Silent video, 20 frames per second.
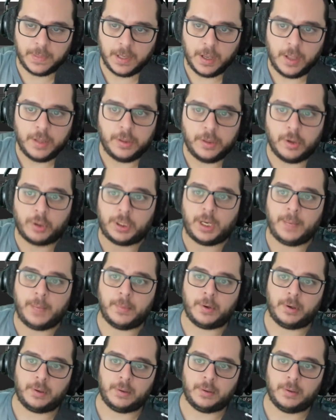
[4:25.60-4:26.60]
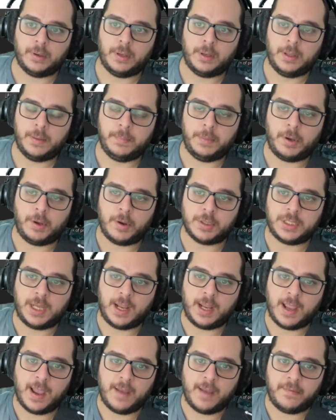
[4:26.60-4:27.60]
Not anymore, because I
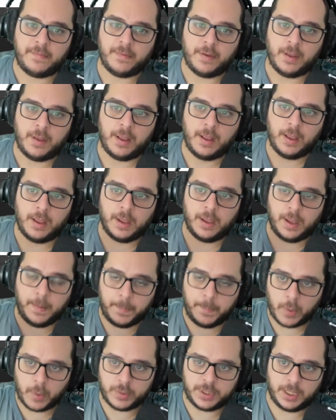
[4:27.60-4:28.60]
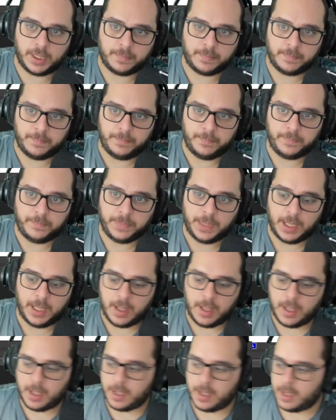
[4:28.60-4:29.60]
have imposed it.
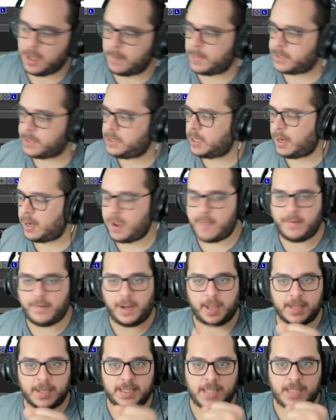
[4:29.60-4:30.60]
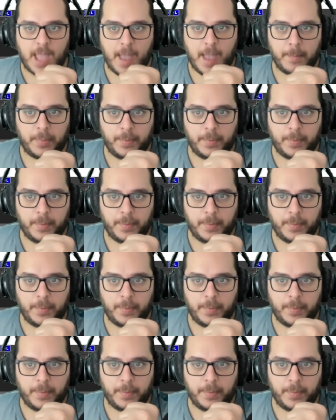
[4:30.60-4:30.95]
Imagine I have like a stamp